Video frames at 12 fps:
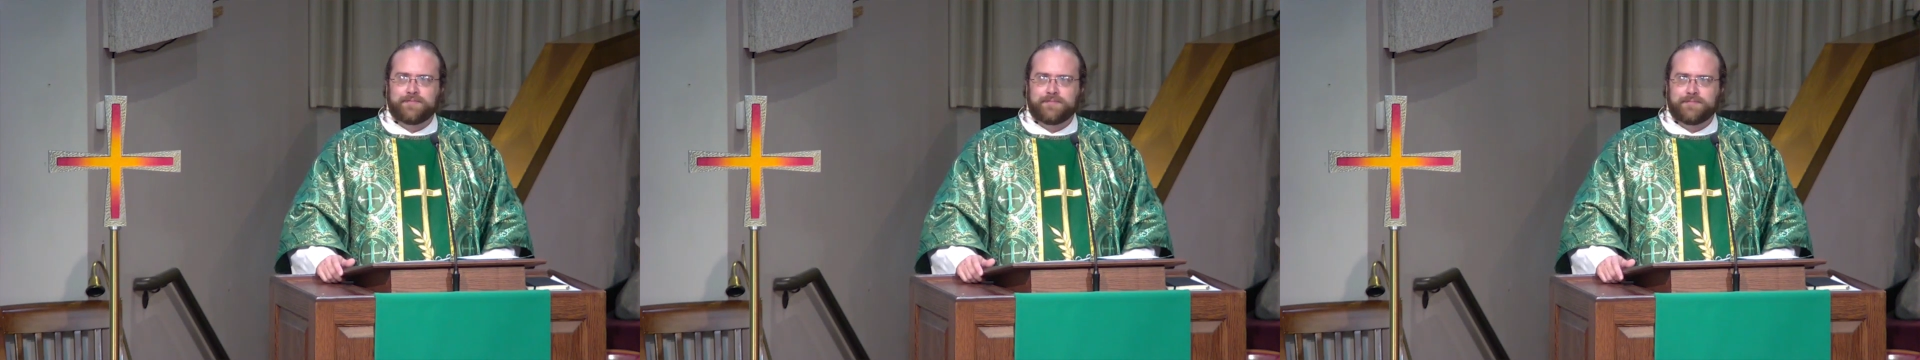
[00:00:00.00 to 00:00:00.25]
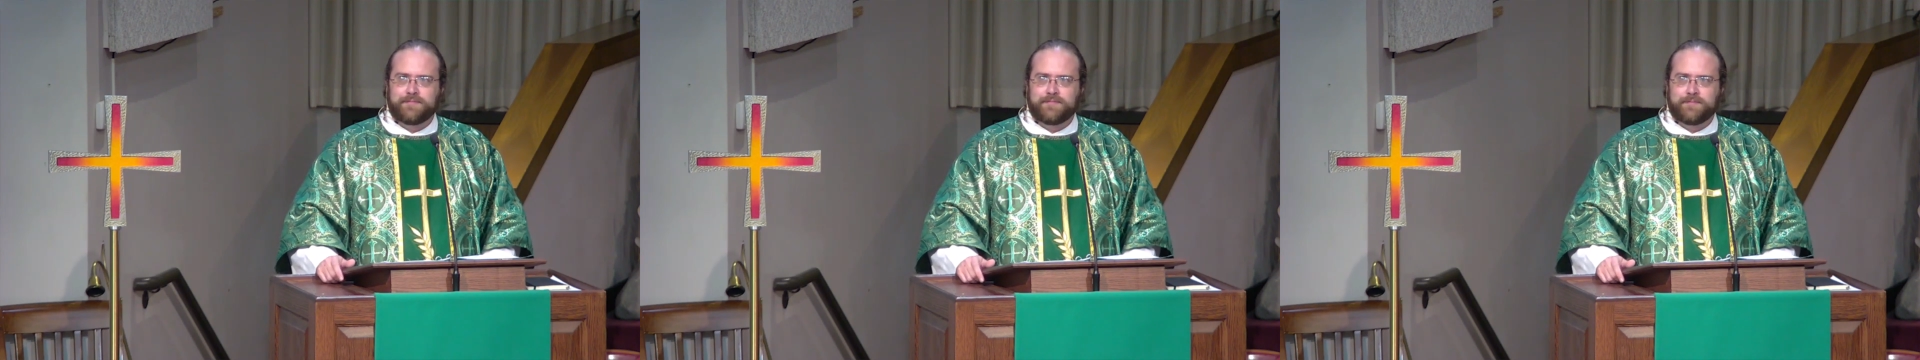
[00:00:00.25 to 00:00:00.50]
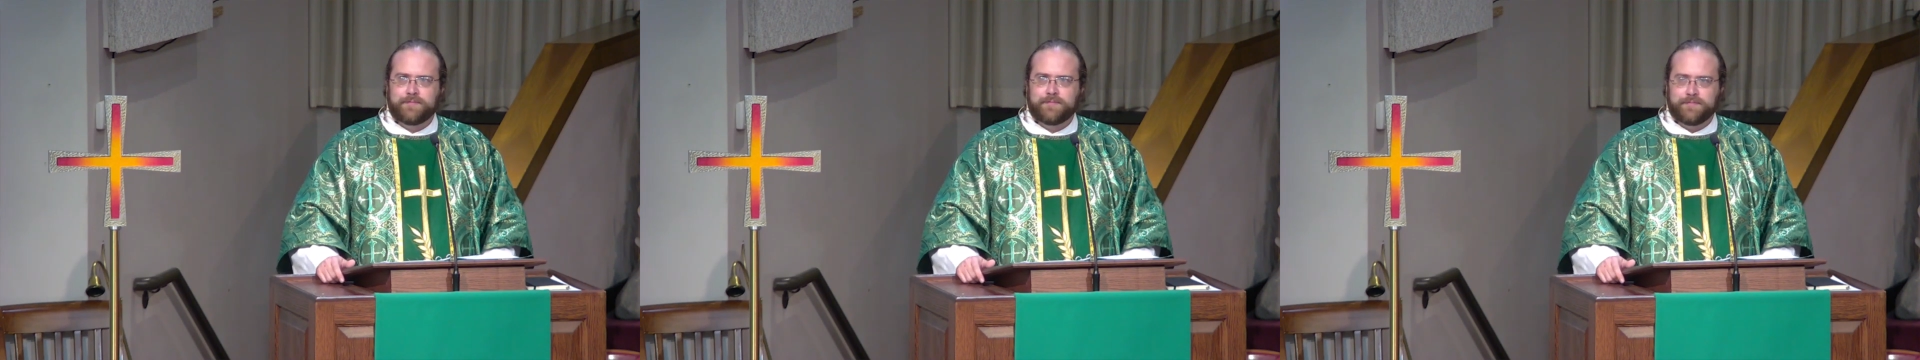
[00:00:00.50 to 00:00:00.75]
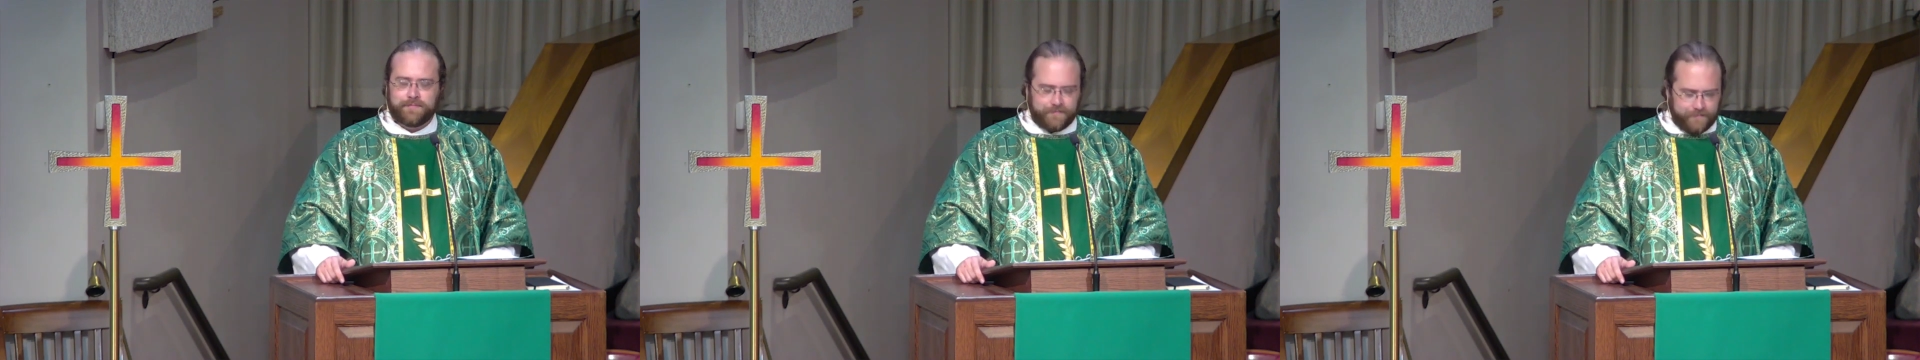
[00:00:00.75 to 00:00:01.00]

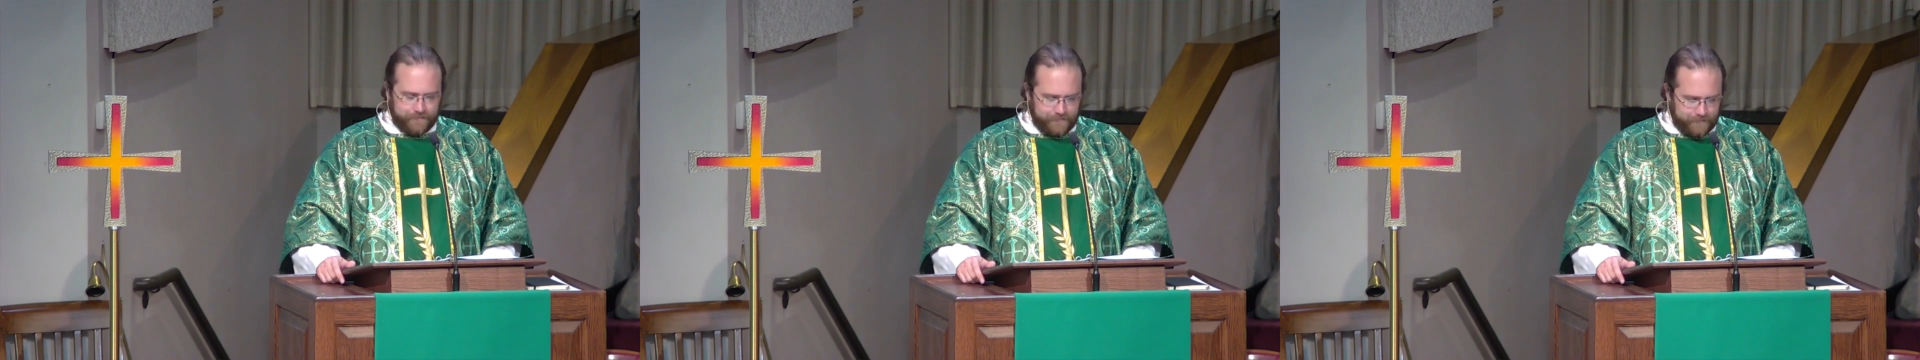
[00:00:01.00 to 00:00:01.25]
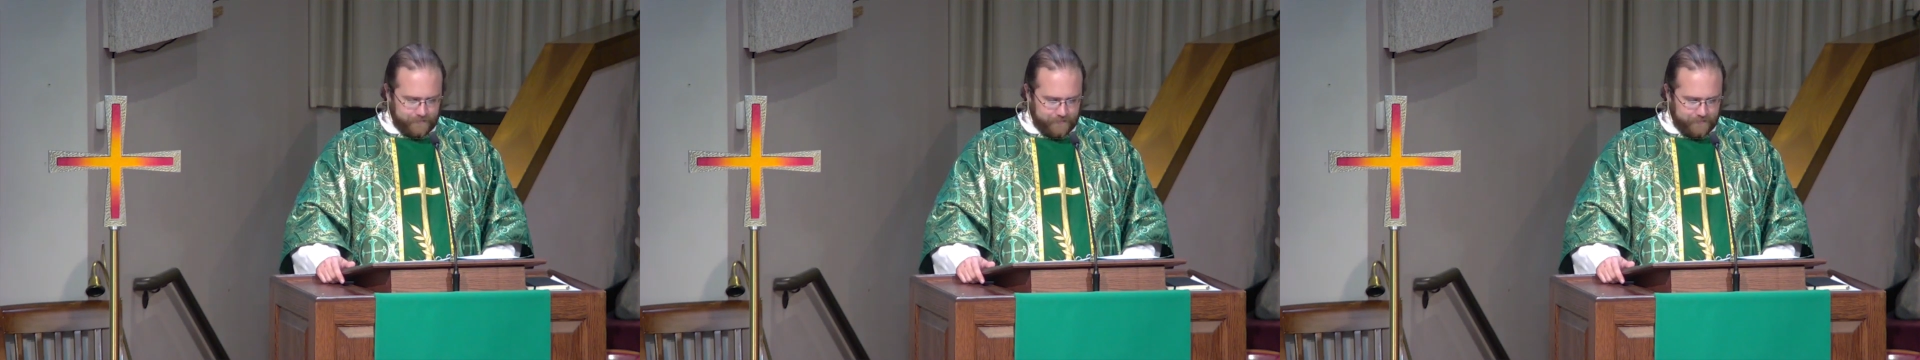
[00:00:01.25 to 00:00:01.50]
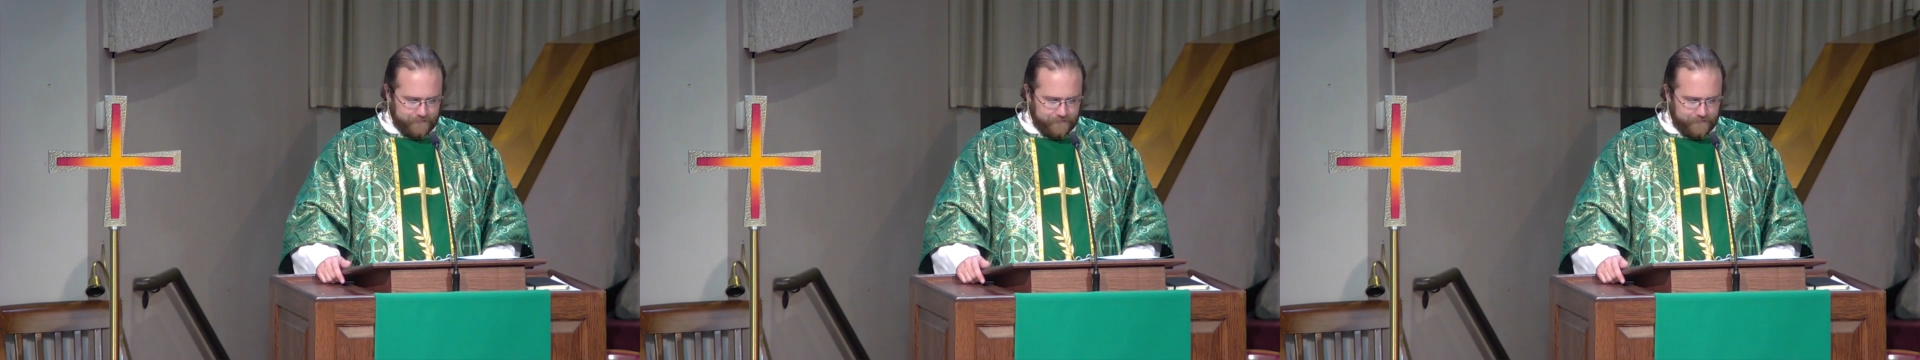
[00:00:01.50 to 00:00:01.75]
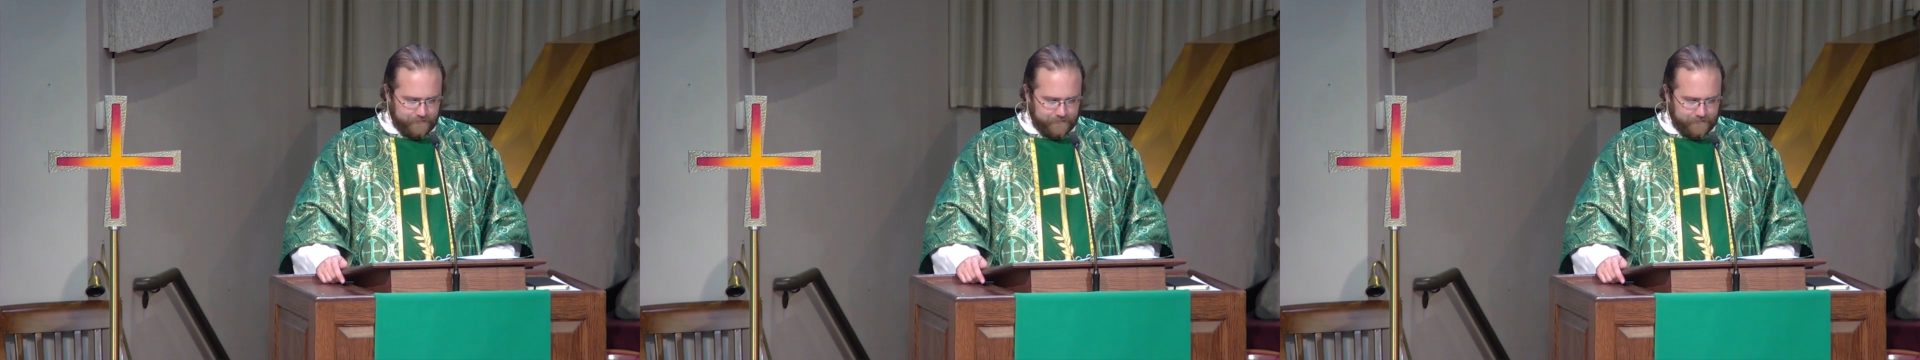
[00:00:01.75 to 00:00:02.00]

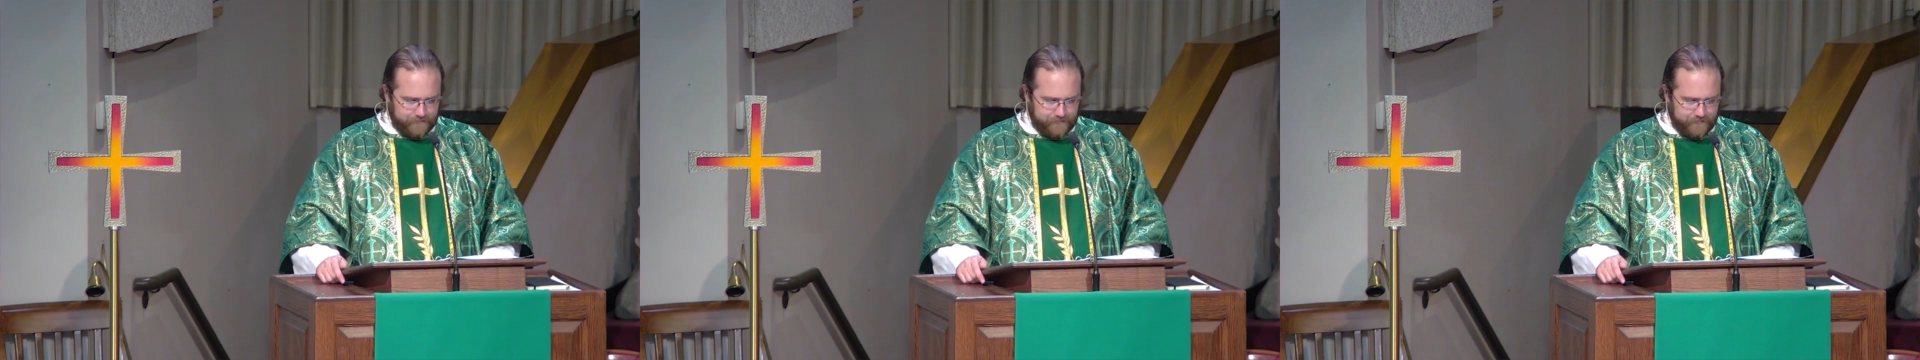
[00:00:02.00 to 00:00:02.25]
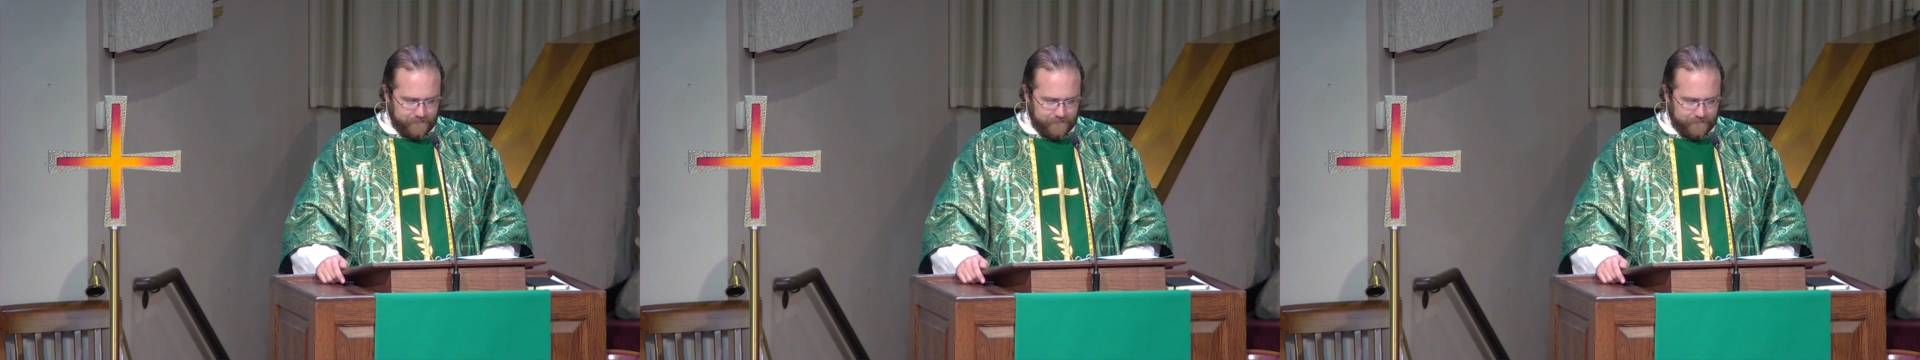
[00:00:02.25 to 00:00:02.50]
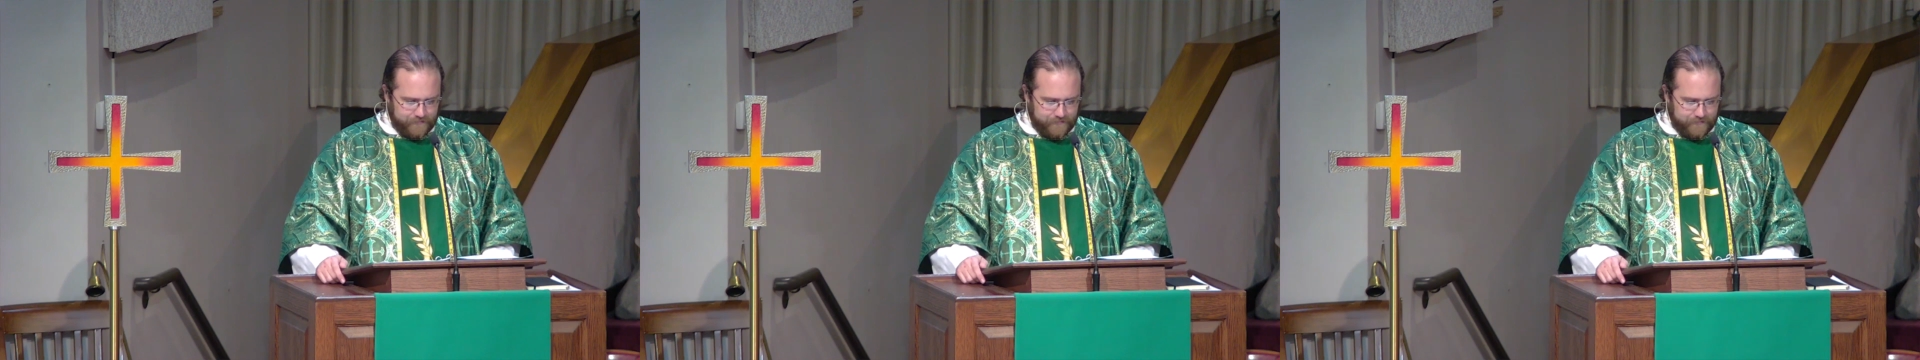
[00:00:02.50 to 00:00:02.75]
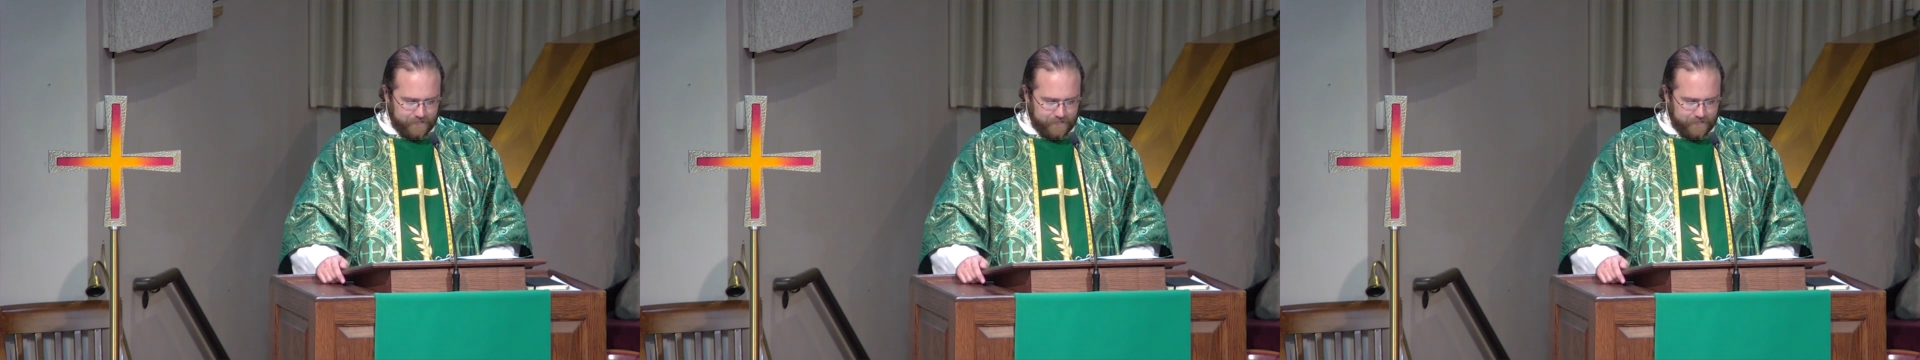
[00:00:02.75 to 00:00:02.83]
Nothing is said.